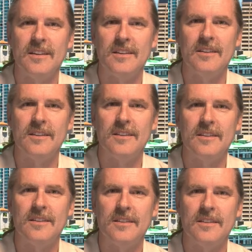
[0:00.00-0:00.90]

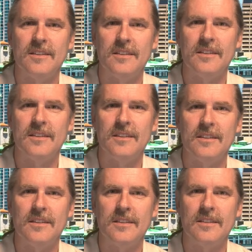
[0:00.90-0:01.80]

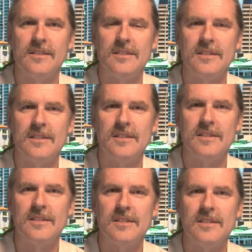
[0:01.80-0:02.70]

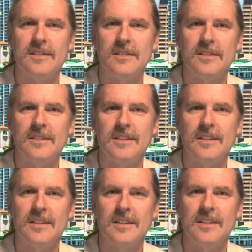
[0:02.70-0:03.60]

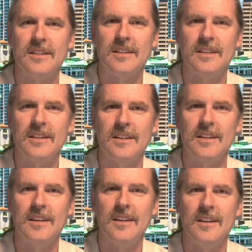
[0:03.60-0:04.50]

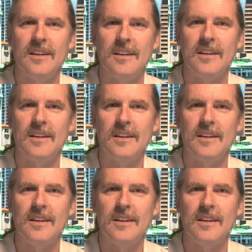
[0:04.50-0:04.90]
This person isn't speaking.